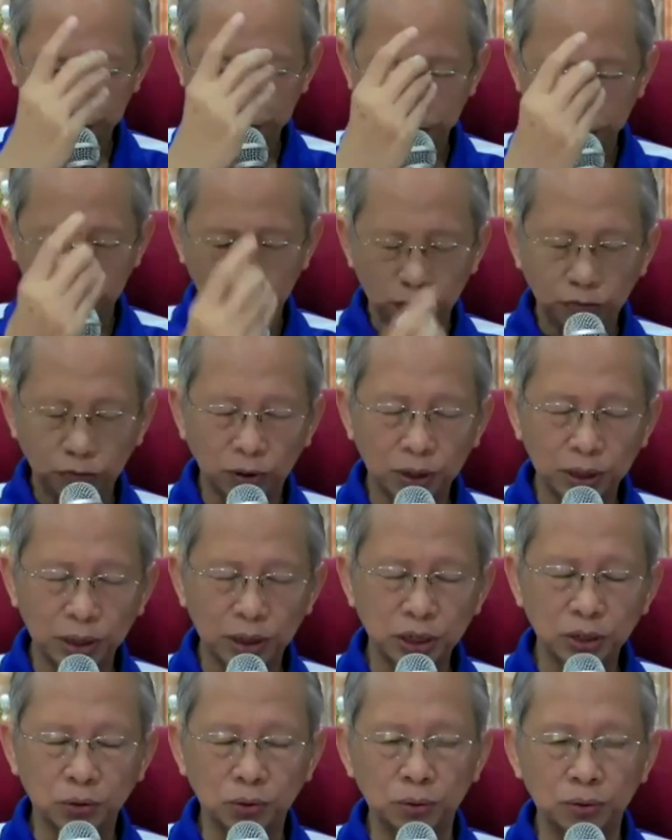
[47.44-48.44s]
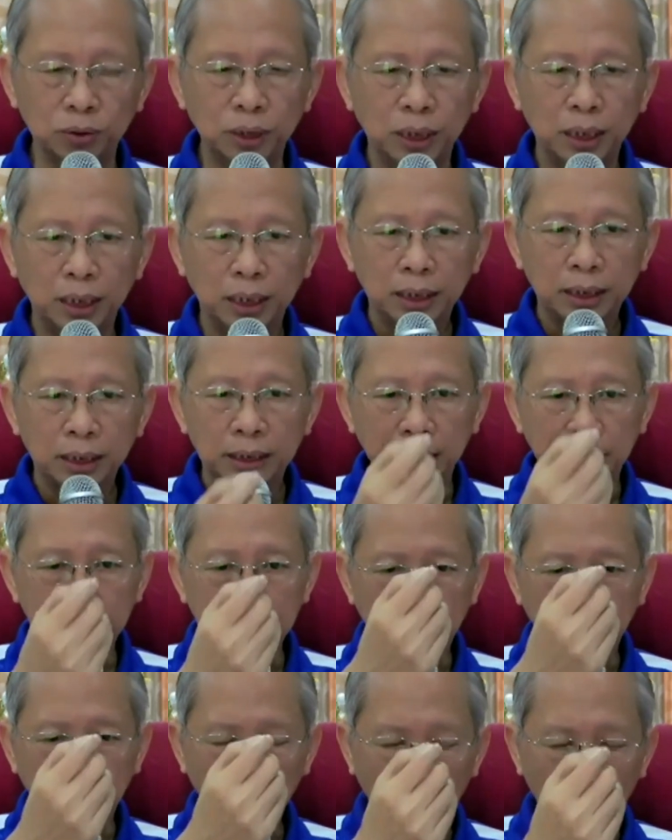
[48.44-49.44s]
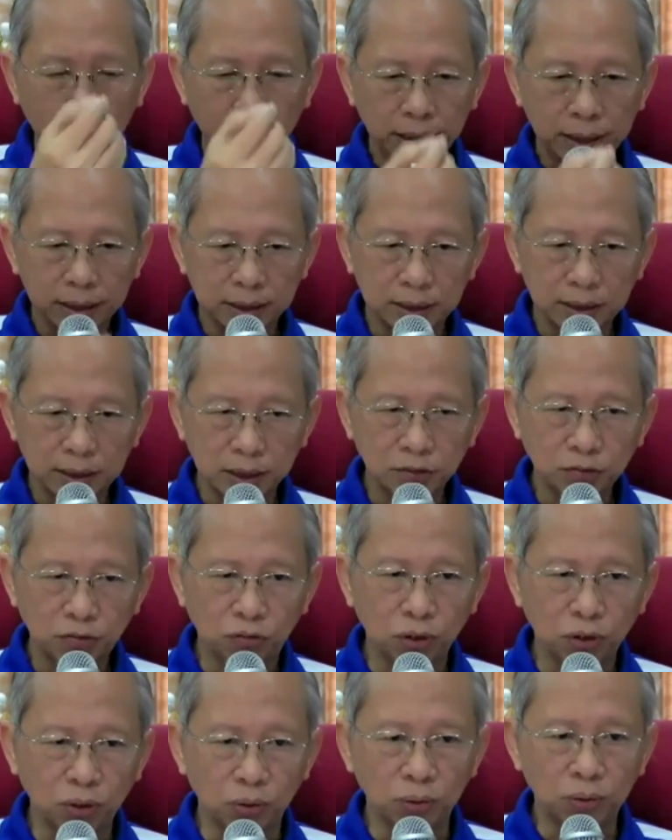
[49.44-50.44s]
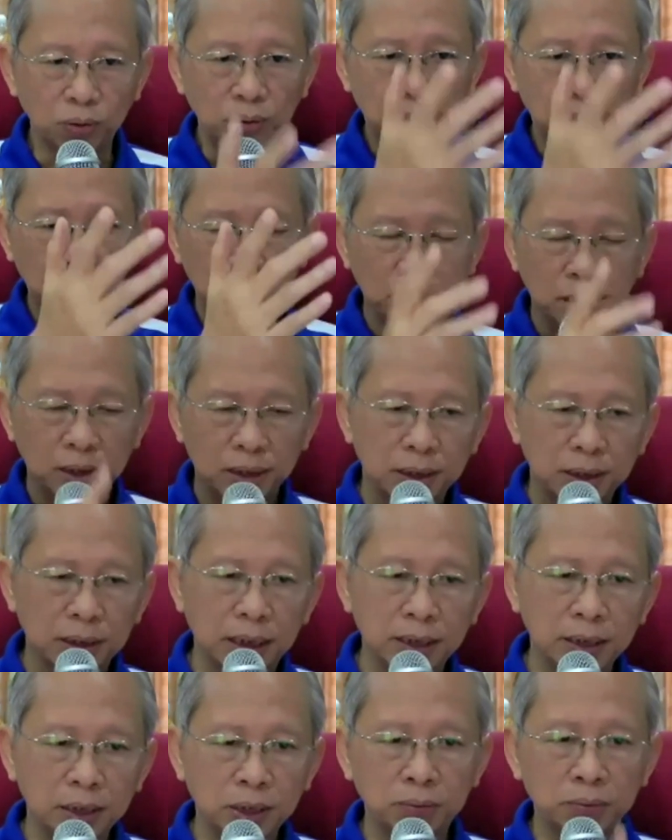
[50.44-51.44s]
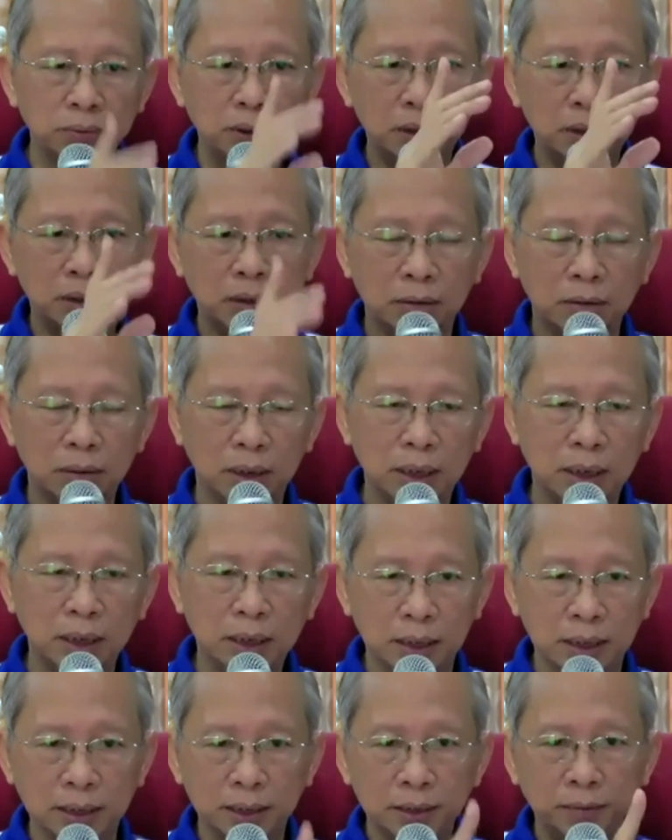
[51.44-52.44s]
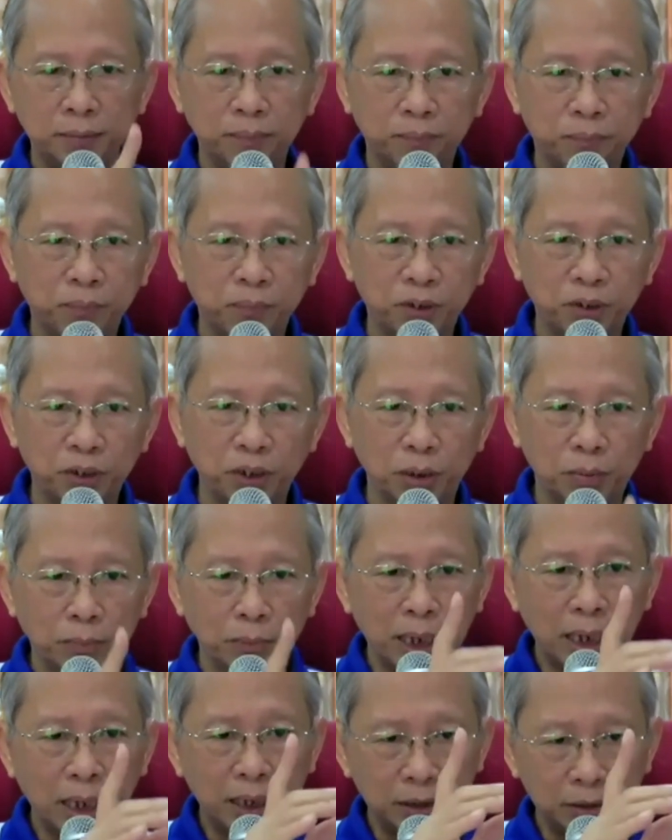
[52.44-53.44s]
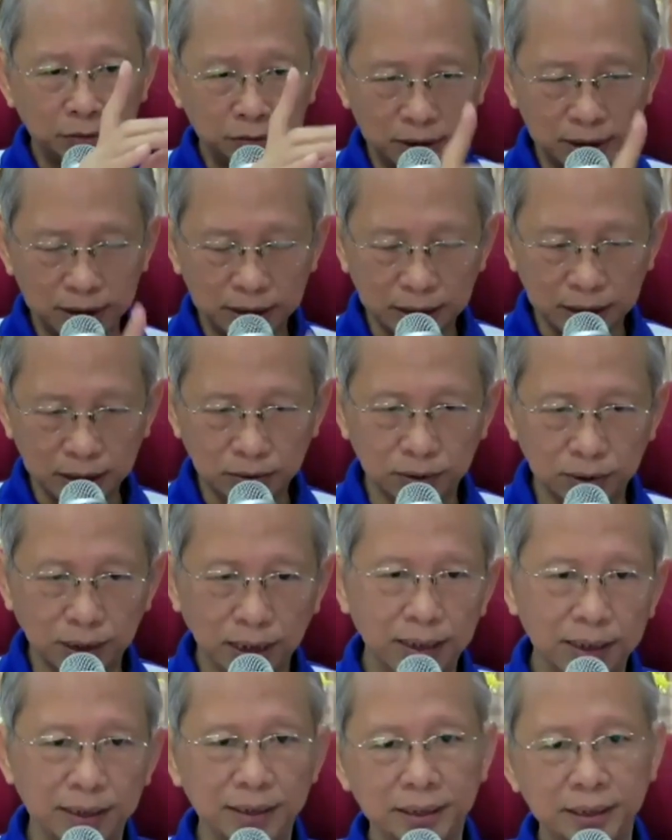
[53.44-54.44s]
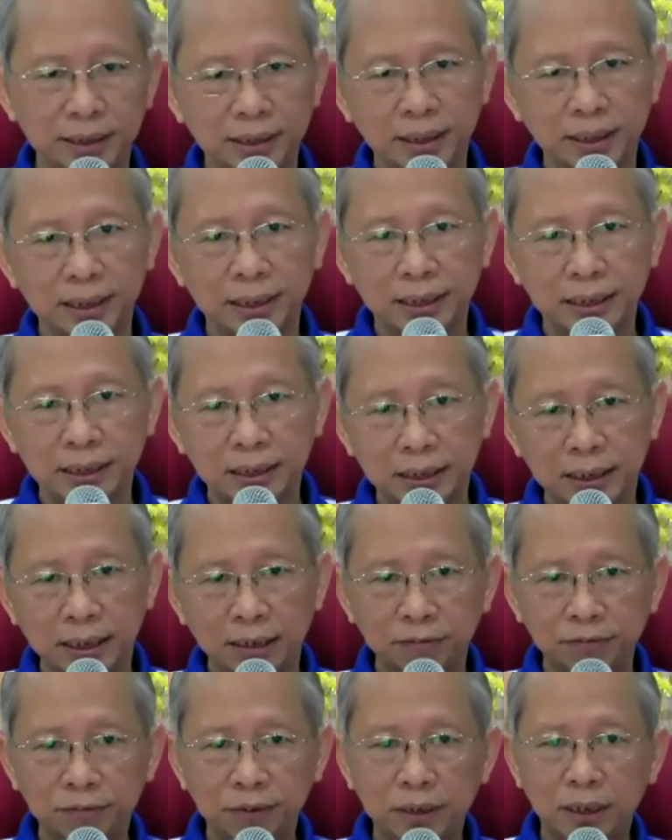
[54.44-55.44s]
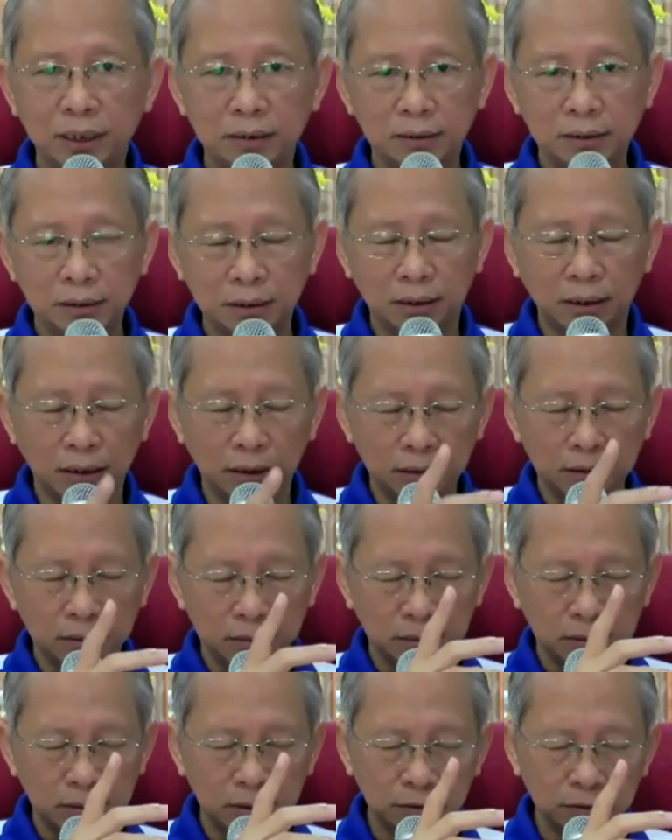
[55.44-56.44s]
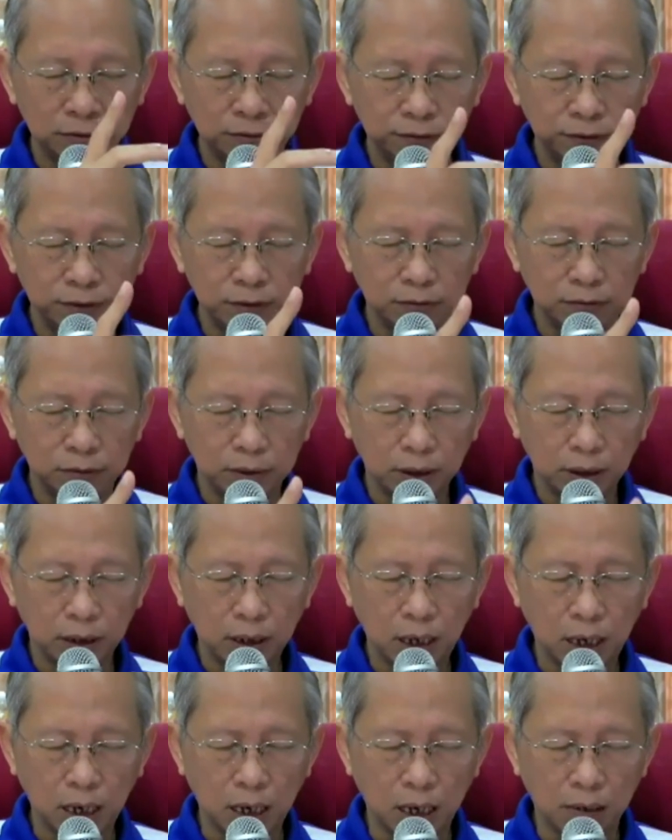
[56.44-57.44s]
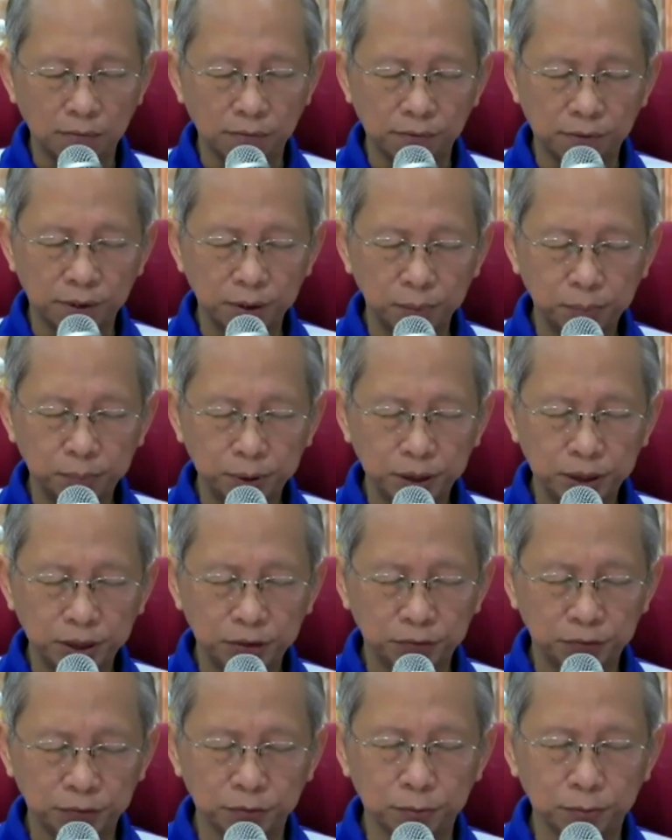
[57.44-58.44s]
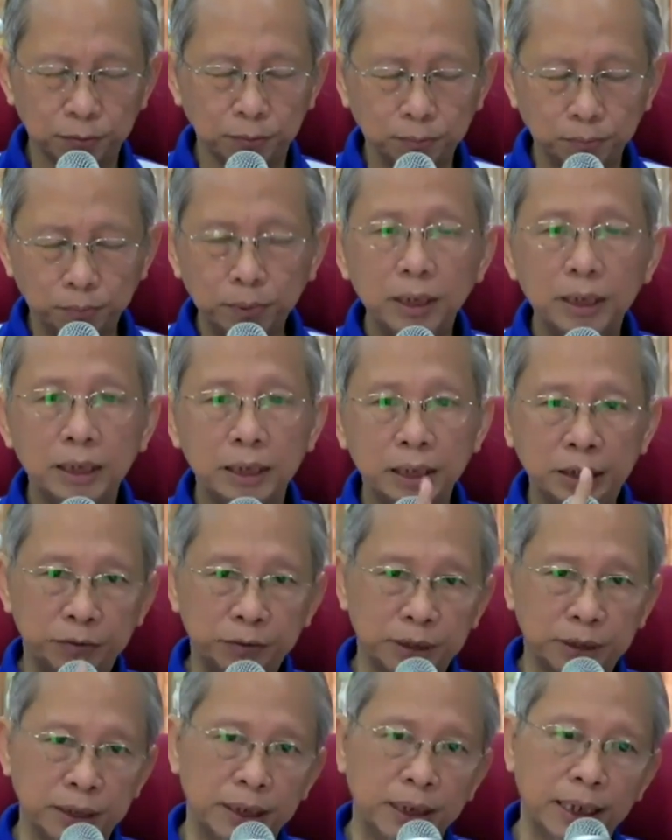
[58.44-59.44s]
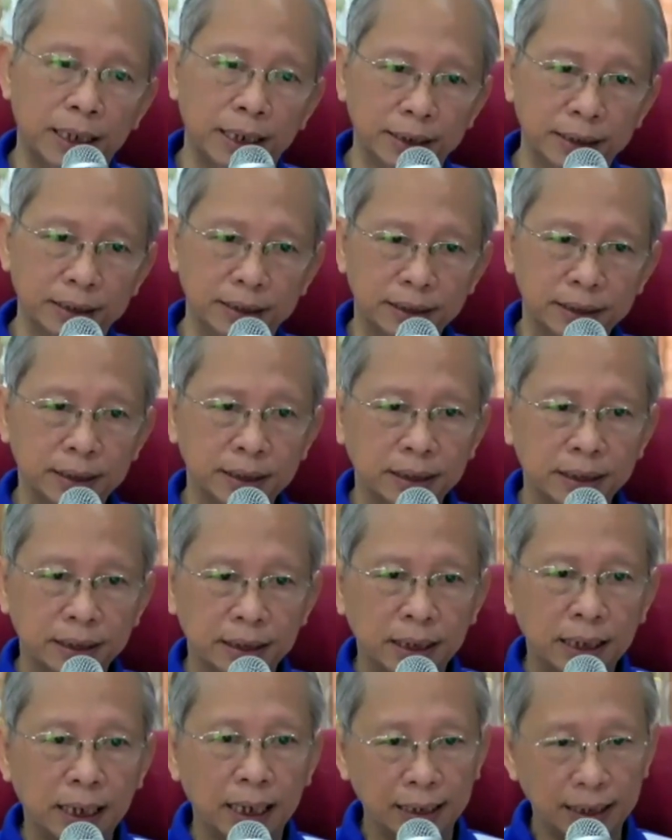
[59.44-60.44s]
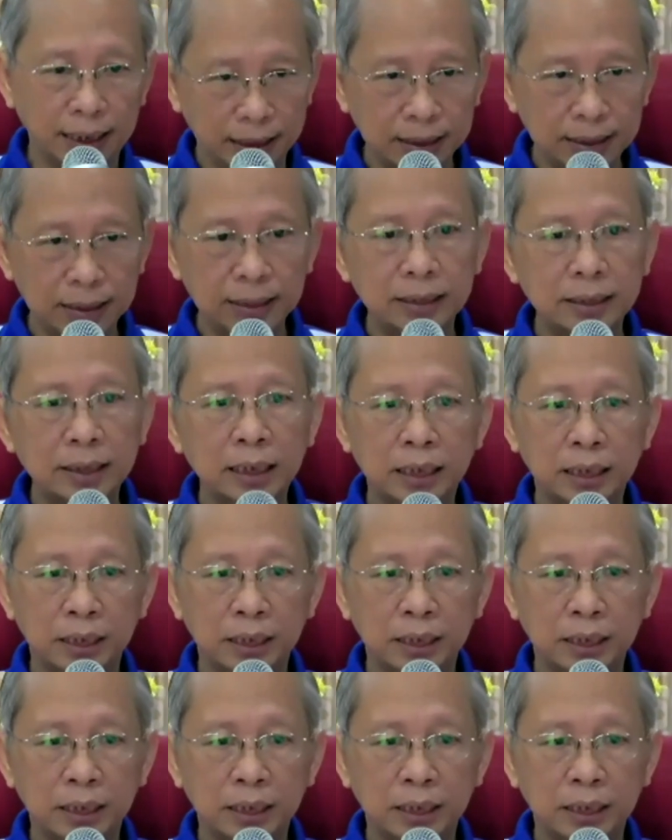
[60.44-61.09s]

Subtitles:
move on its own, then the awareness just follow. Then sooner or later, your mind will synchronize. Then without thought, you feel very calm, very peaceful. Pity will arise. And that is,